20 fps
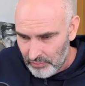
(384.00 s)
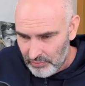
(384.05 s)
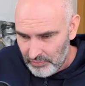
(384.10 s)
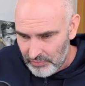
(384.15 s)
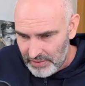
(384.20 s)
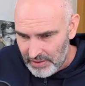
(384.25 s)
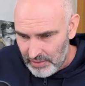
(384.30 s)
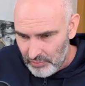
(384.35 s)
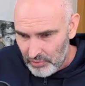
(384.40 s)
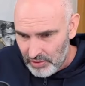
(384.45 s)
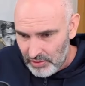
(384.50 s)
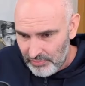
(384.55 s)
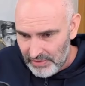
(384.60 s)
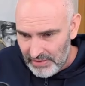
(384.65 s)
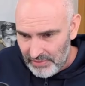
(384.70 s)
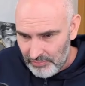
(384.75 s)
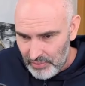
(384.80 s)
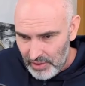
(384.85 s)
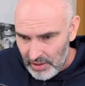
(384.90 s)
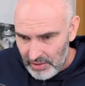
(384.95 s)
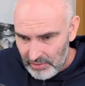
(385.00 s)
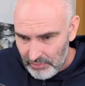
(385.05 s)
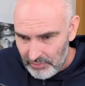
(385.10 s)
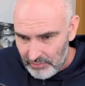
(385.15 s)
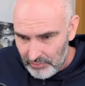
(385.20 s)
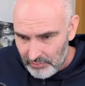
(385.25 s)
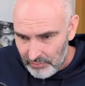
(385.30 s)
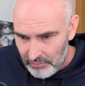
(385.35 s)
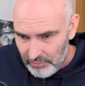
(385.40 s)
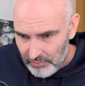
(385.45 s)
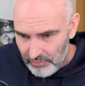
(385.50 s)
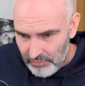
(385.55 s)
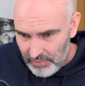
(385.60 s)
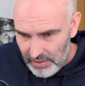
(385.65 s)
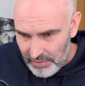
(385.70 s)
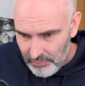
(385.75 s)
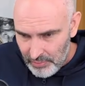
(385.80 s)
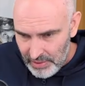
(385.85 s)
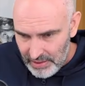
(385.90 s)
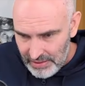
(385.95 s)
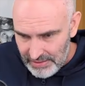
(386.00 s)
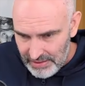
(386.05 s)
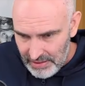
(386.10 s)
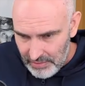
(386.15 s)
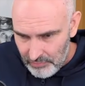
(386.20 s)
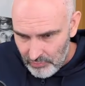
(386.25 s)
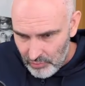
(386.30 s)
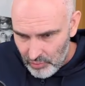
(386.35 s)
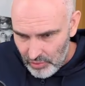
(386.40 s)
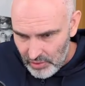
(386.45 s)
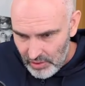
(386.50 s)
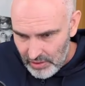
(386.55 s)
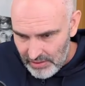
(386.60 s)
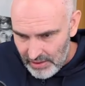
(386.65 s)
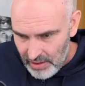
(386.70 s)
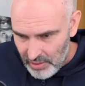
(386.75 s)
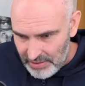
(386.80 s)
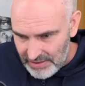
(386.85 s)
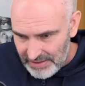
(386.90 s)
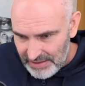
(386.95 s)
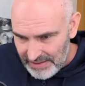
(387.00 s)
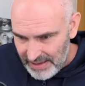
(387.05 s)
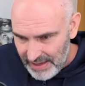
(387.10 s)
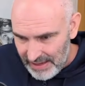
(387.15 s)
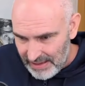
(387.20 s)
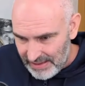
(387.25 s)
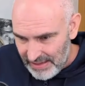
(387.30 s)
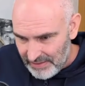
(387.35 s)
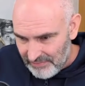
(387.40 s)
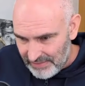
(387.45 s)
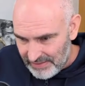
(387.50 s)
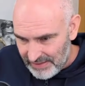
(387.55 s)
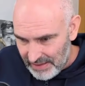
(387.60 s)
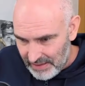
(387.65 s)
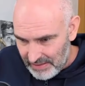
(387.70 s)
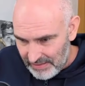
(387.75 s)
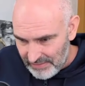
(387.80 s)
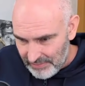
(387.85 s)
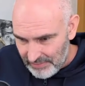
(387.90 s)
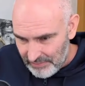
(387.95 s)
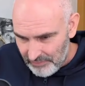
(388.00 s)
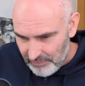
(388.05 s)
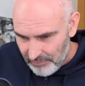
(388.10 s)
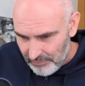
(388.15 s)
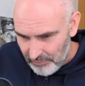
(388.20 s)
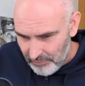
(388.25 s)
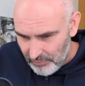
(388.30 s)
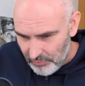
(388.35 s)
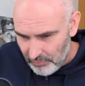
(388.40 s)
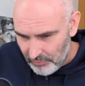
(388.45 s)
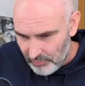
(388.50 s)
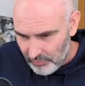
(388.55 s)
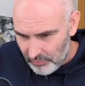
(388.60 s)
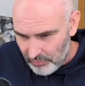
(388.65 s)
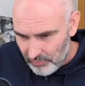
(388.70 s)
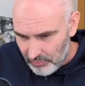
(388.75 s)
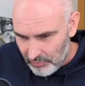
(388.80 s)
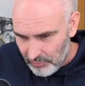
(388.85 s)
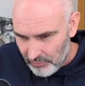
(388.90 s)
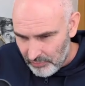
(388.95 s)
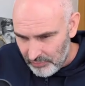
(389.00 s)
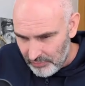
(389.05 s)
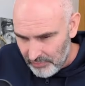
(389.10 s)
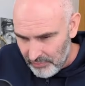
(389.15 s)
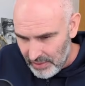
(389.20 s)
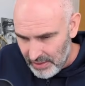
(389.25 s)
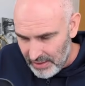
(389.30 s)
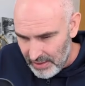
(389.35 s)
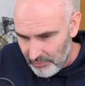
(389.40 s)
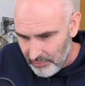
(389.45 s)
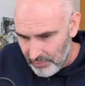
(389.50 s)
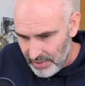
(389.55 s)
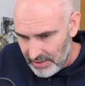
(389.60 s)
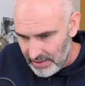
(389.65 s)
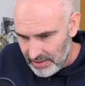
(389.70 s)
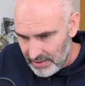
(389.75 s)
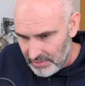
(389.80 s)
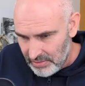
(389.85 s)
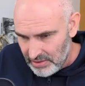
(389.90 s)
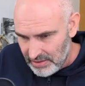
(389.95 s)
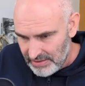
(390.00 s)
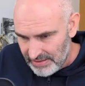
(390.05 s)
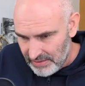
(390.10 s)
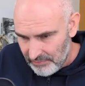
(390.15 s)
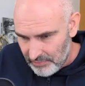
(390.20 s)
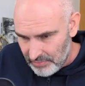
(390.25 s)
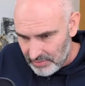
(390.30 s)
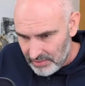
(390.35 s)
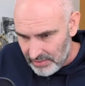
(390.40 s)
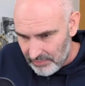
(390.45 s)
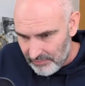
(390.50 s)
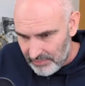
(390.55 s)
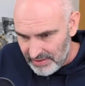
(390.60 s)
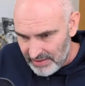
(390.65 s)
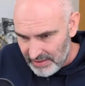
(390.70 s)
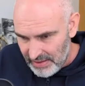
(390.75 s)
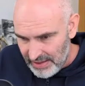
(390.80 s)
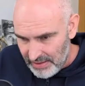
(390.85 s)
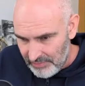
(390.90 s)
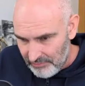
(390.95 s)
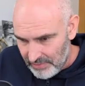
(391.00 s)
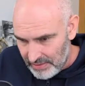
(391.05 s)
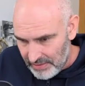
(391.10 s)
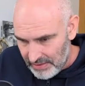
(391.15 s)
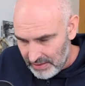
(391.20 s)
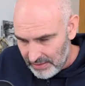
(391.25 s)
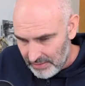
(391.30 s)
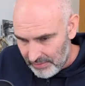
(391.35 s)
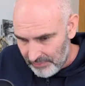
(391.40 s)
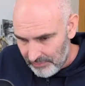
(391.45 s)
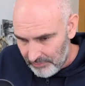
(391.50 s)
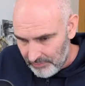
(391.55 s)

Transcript: That wouldn't be smart. He plays d4. Now he's attacking f6. I can play king g7 to defend everything.